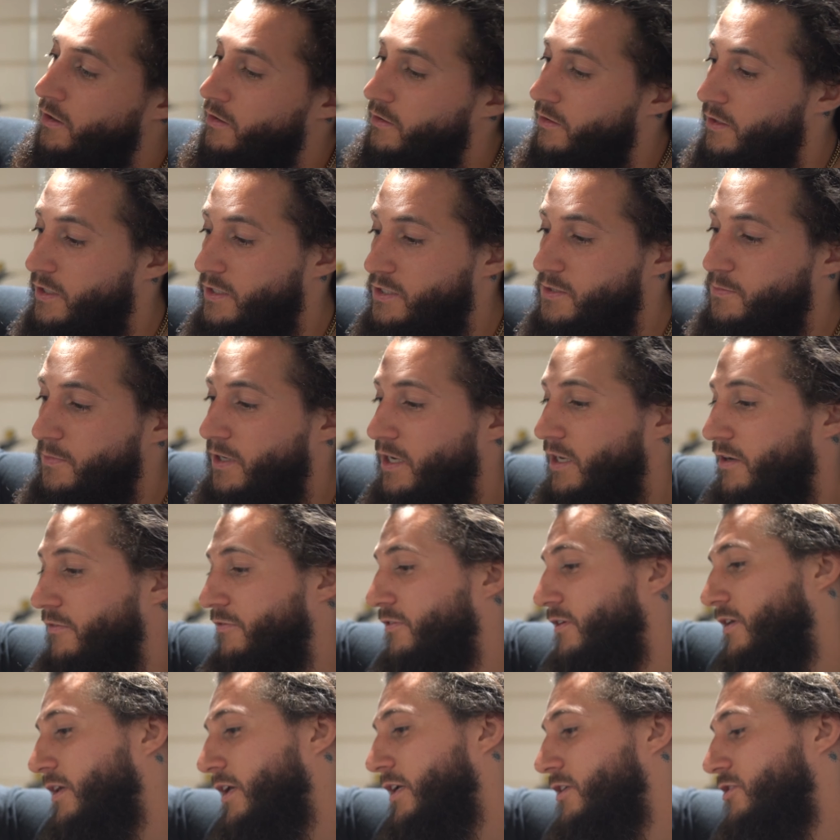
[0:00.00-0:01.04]
This
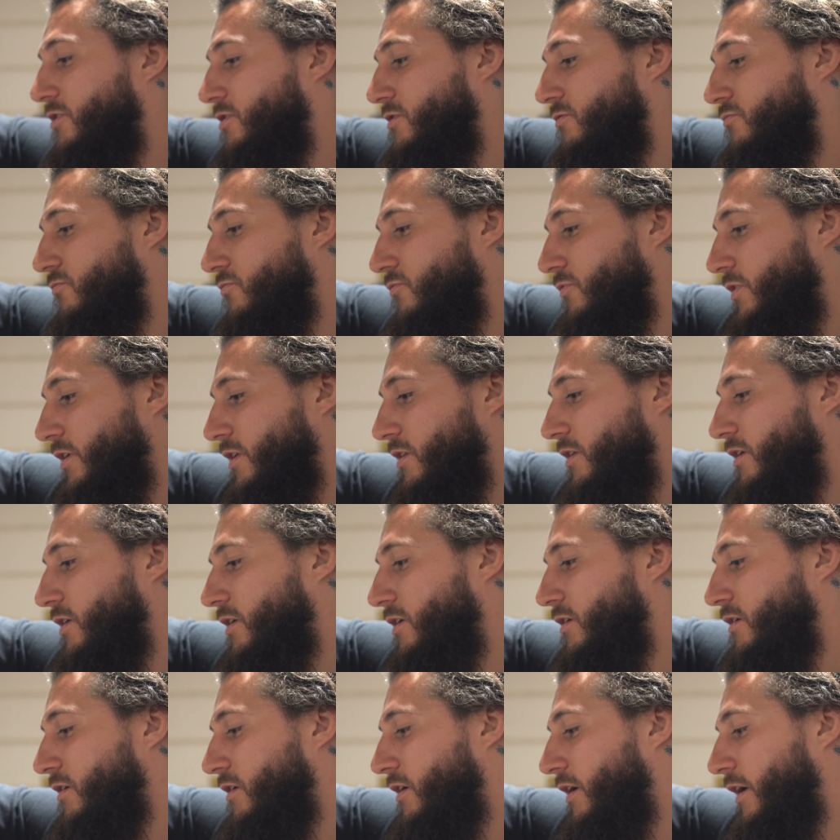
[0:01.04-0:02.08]
modification really
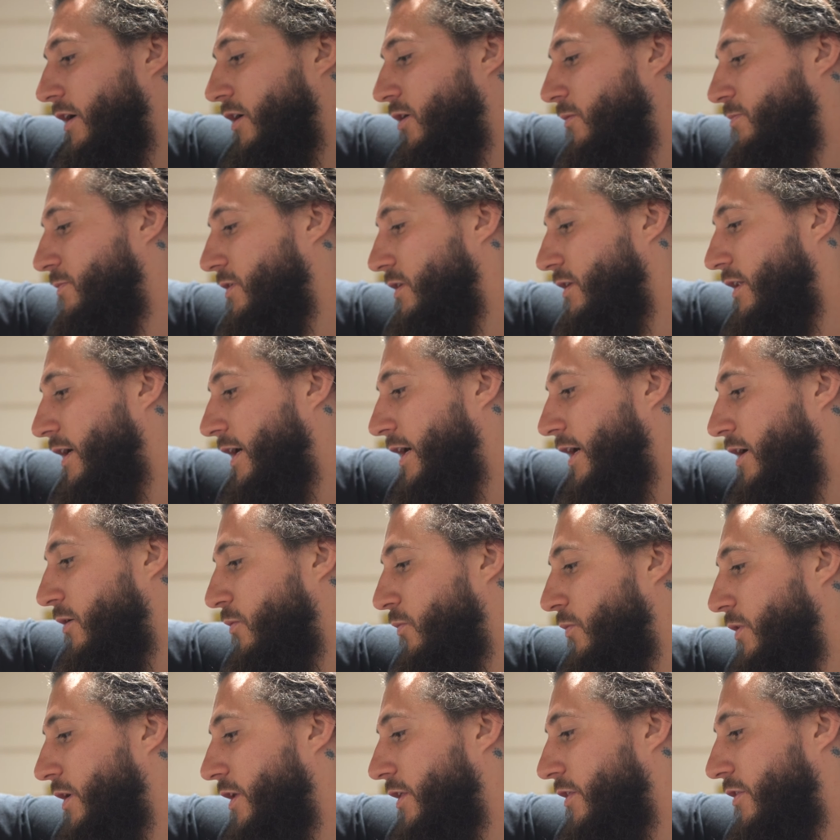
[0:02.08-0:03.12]
helped a lot
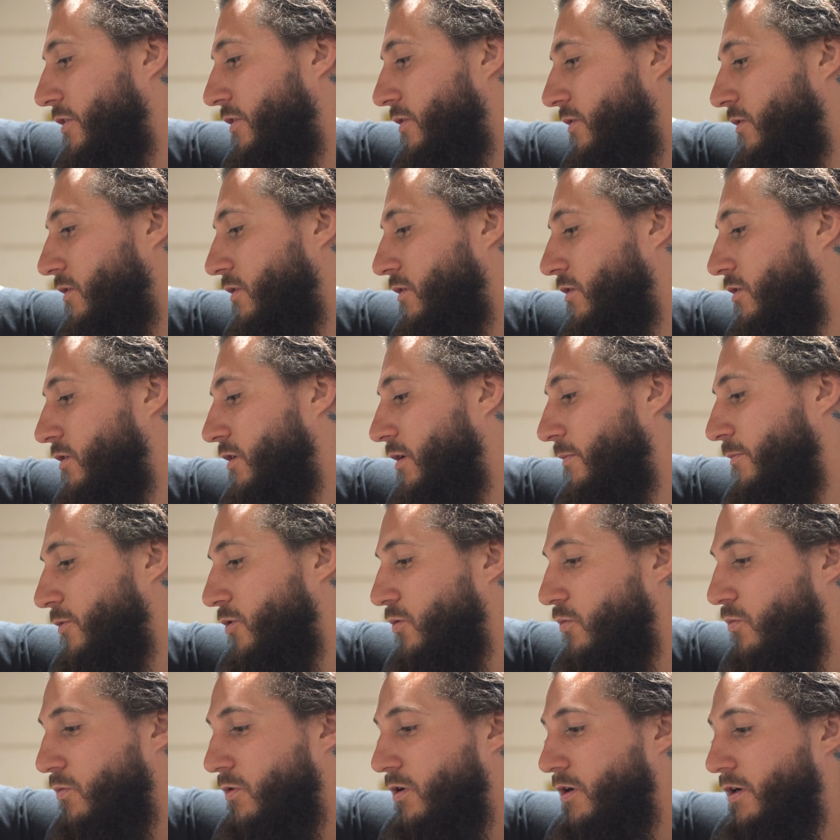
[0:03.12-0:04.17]
with, number
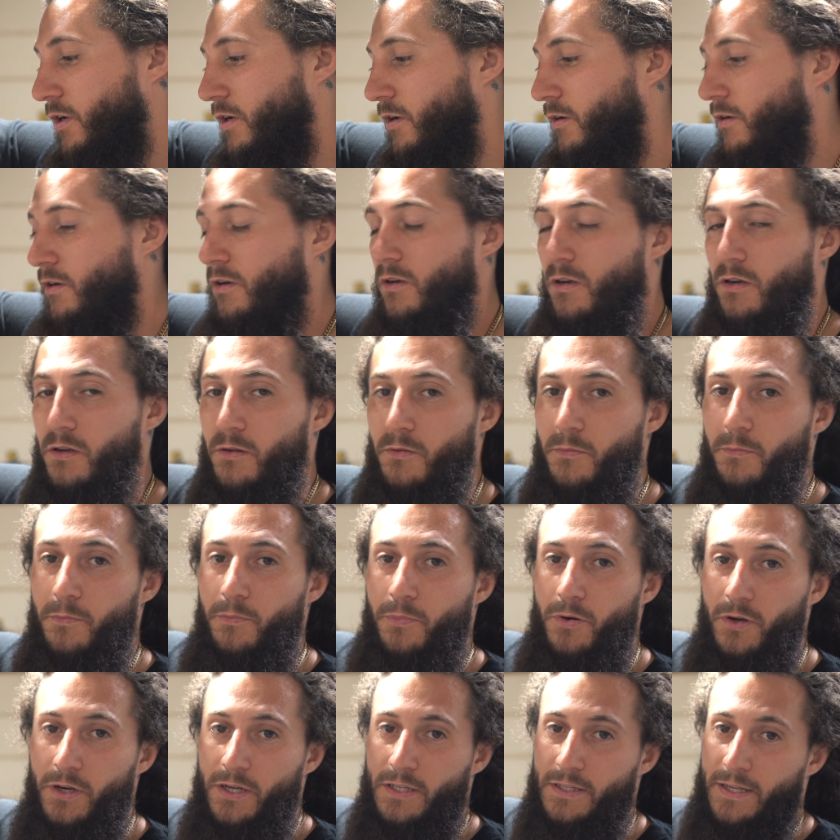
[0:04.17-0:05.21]
one,
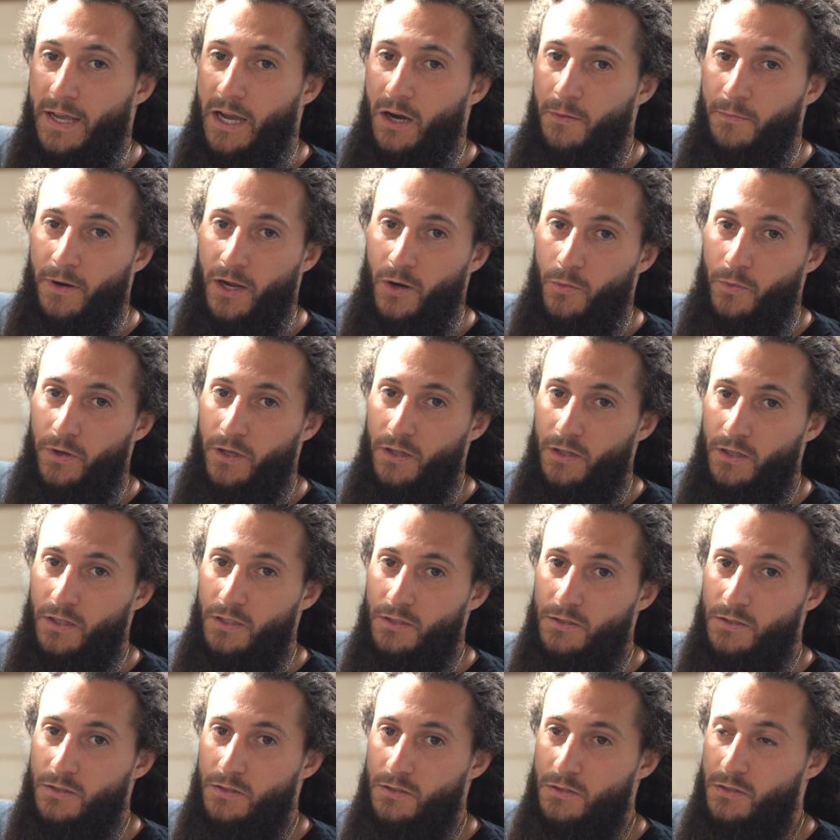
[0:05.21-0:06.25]
putting down my
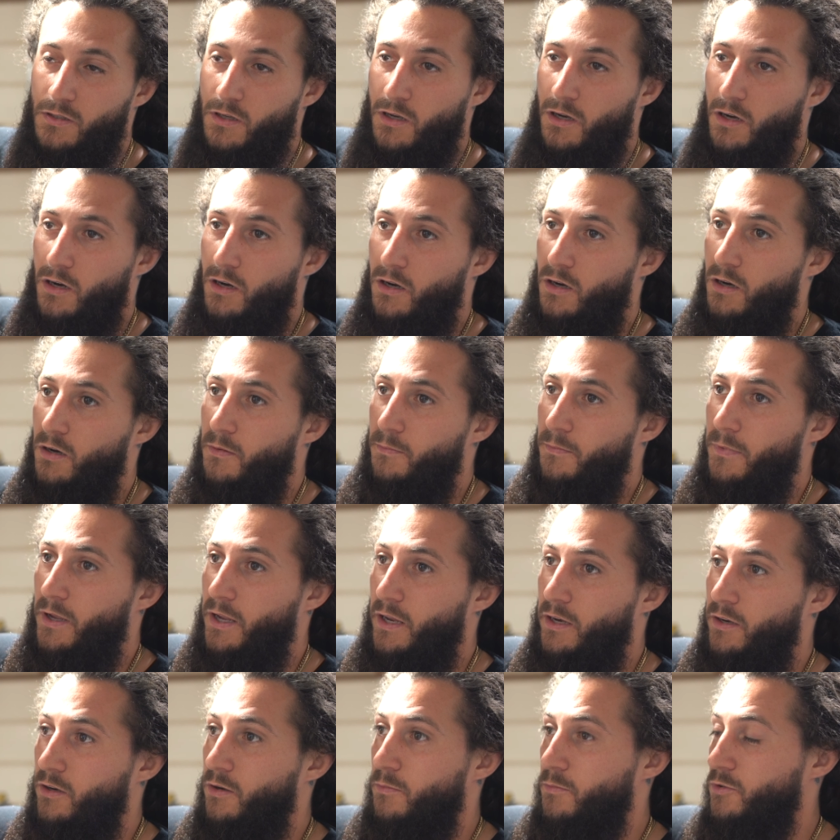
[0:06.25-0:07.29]
wheelies,
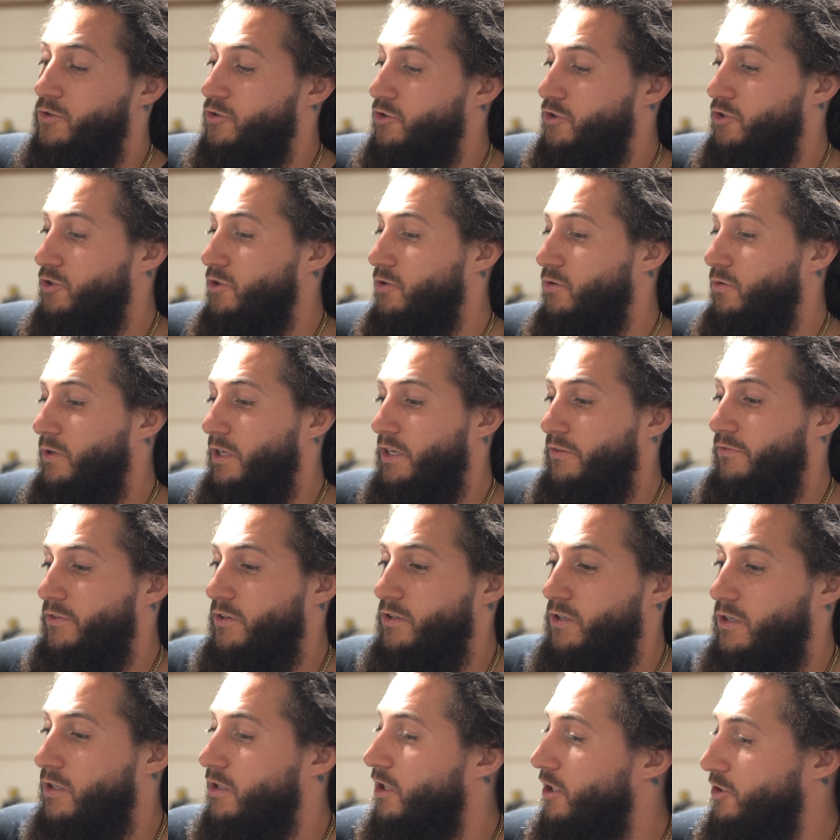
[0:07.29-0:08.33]
and number two, even
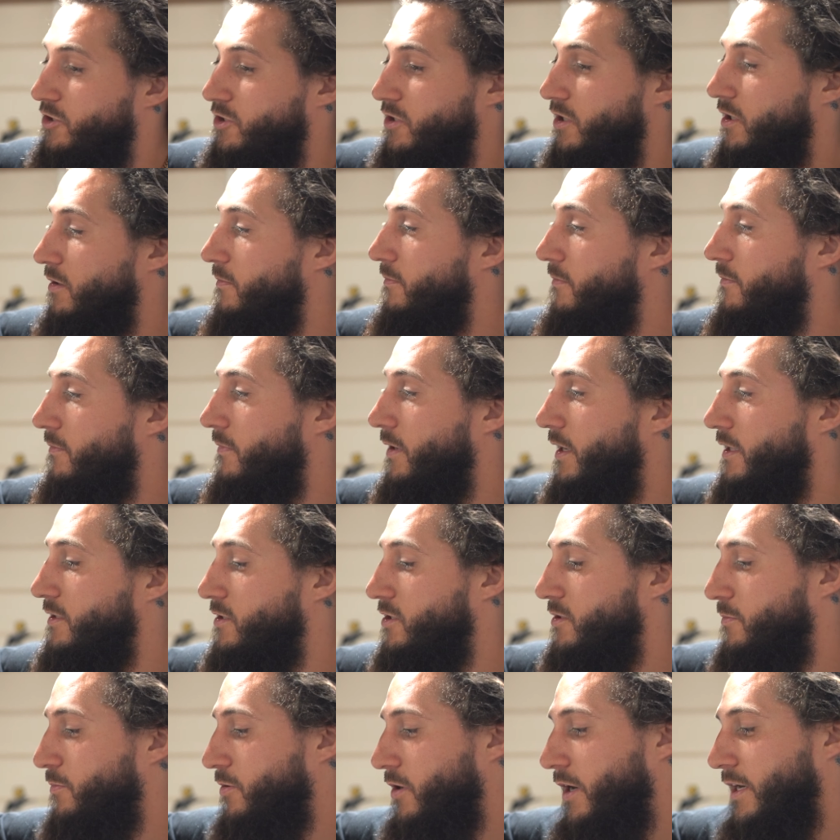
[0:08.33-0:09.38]
the clutch up, as
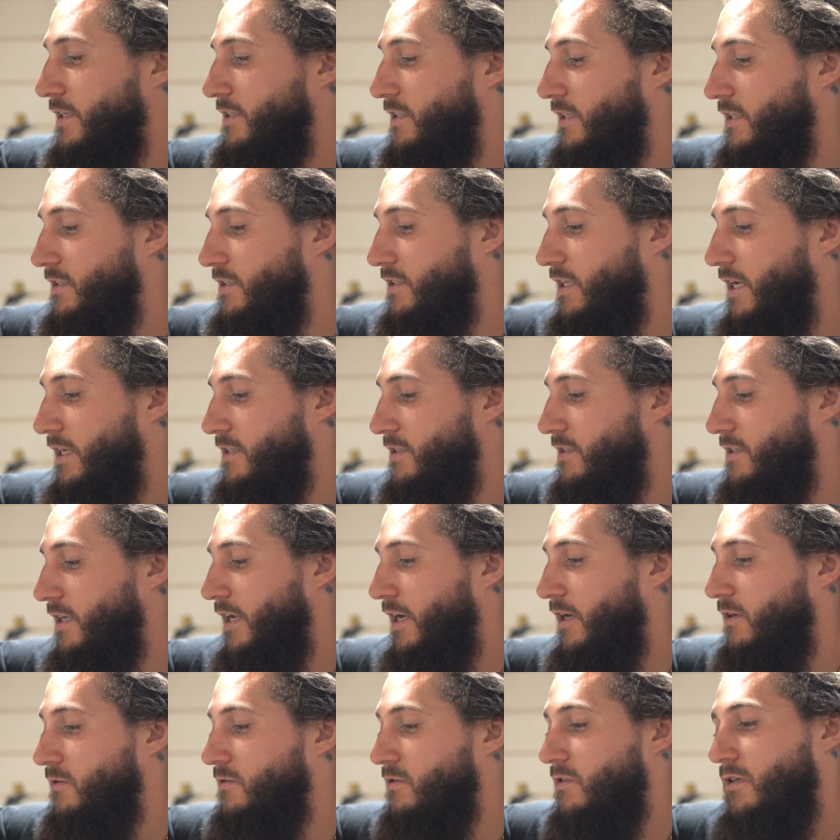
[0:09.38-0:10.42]
surprising as that
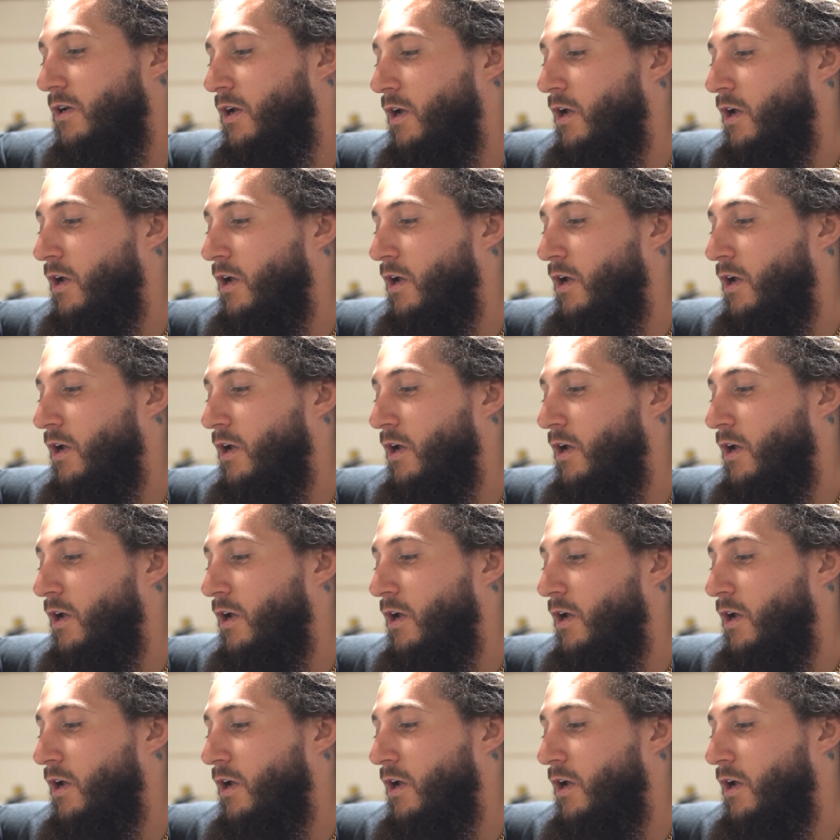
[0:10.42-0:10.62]
sounds.